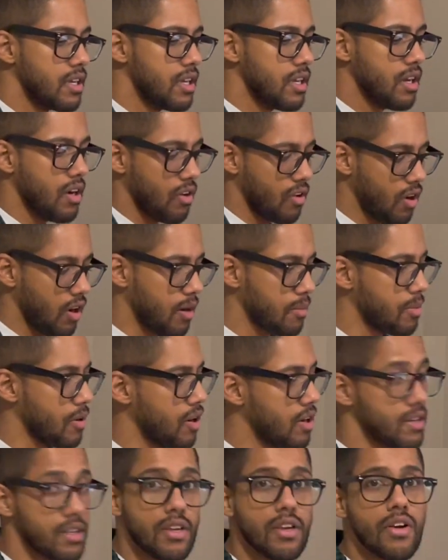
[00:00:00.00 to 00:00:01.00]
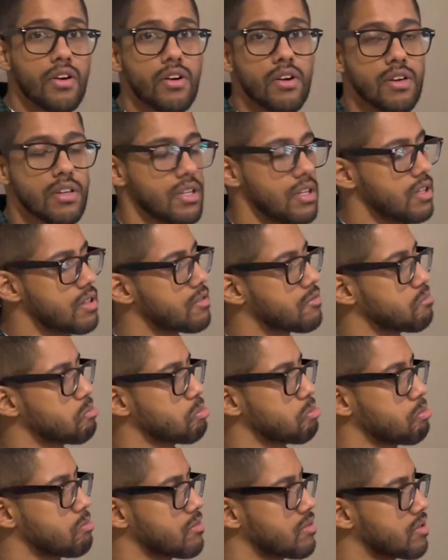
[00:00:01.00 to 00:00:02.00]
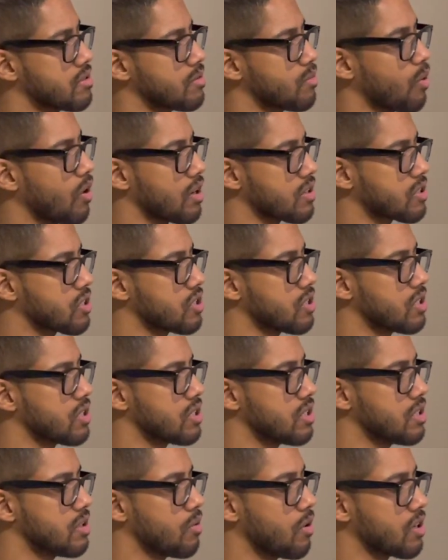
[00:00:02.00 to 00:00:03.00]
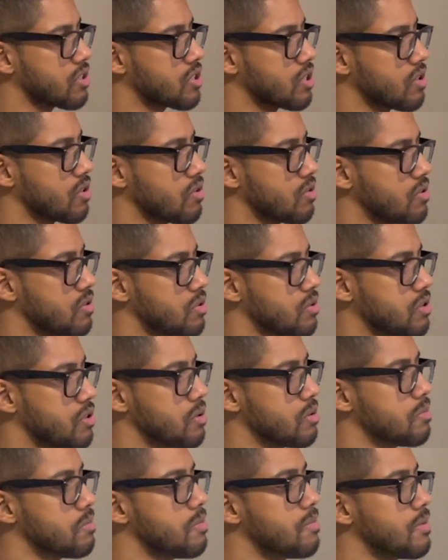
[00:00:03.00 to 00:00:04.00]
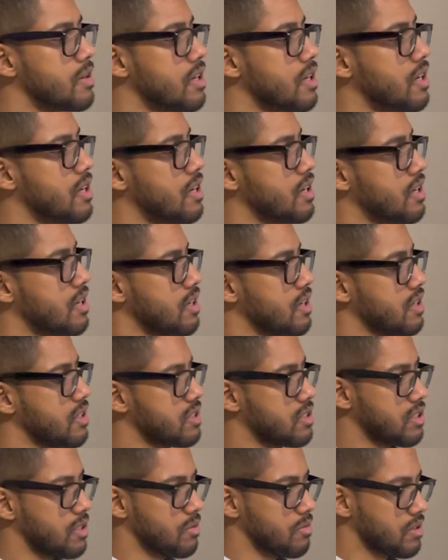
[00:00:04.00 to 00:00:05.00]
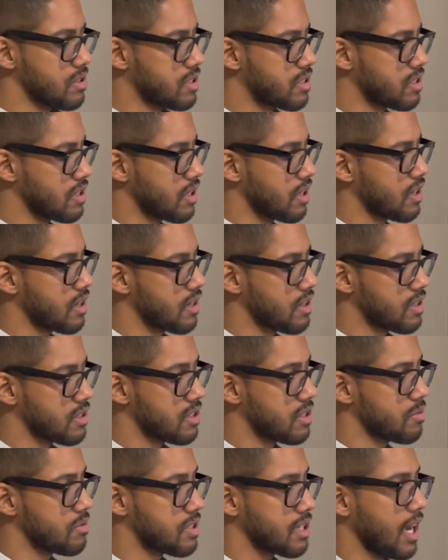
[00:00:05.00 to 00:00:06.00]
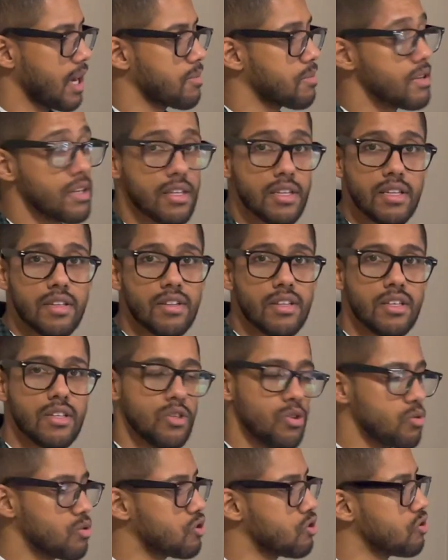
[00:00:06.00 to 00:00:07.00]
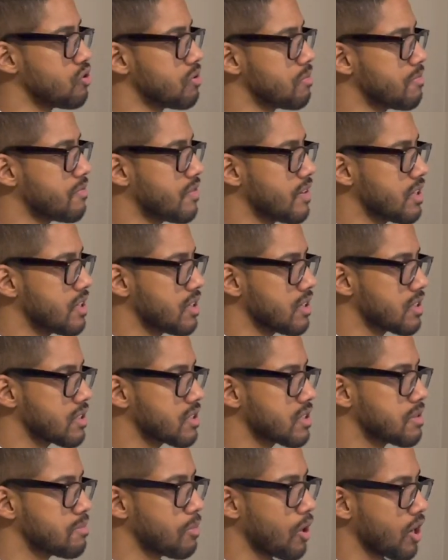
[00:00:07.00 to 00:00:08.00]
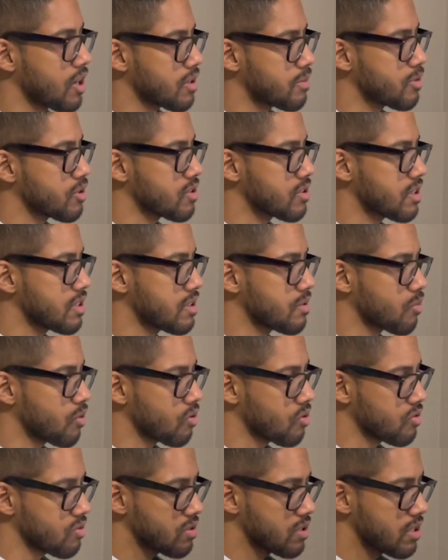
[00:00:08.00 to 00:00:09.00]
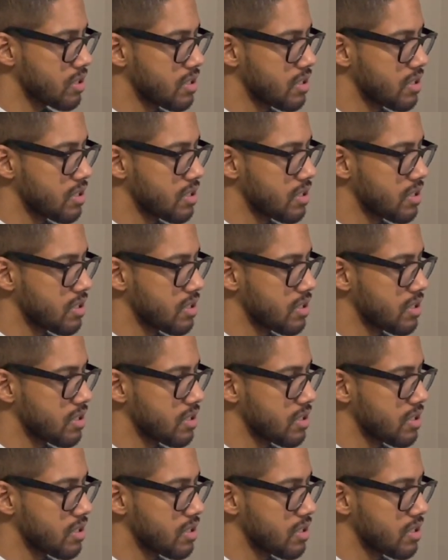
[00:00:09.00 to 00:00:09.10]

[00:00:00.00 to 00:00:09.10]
I'll hop on here and watch a little YouTube, see what's happening in the YouTube fitness bodybuilding world.